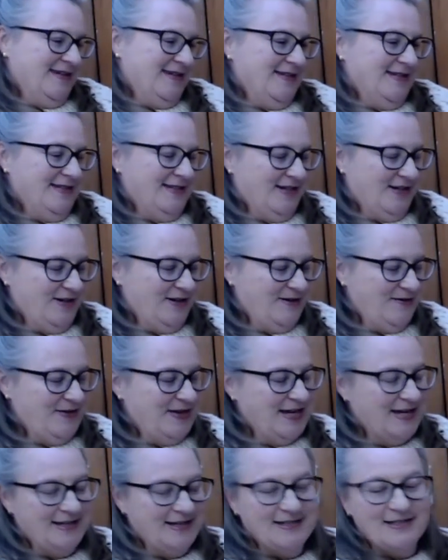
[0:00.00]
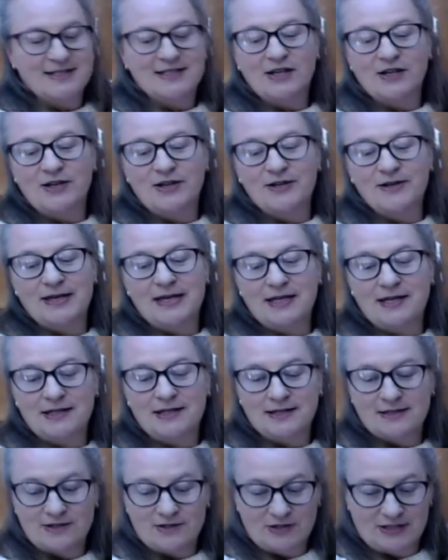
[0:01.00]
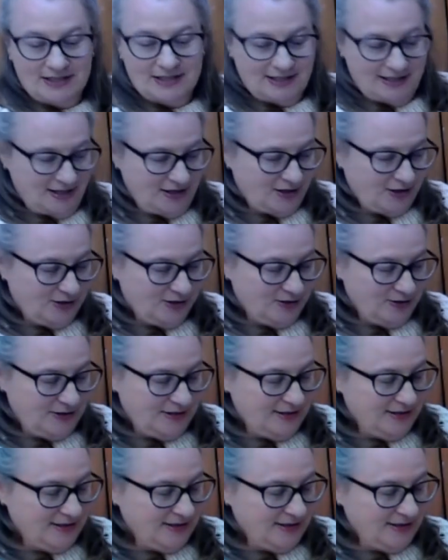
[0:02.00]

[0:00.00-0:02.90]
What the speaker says: So yes, so it is the trusty old